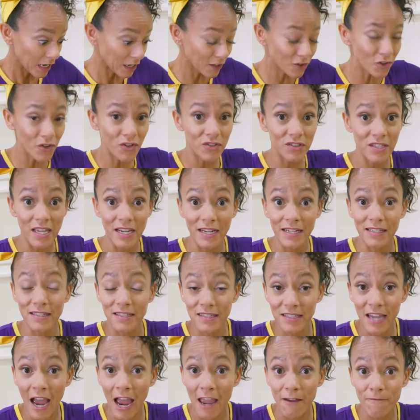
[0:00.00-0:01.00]
It looks like
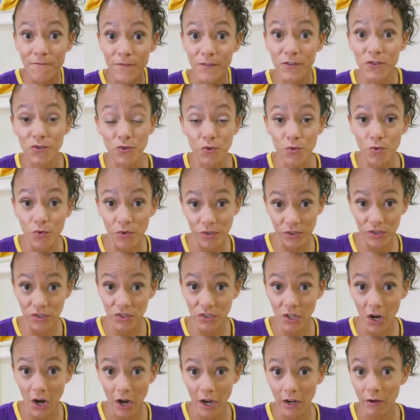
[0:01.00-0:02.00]
it's time for school to
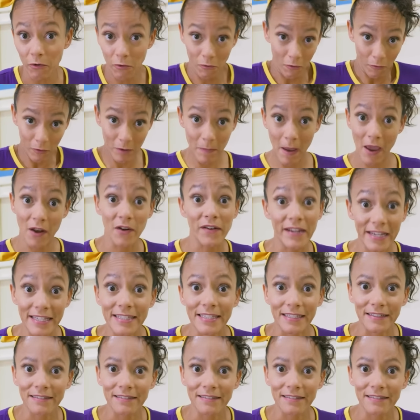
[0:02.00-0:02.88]
start. We better get to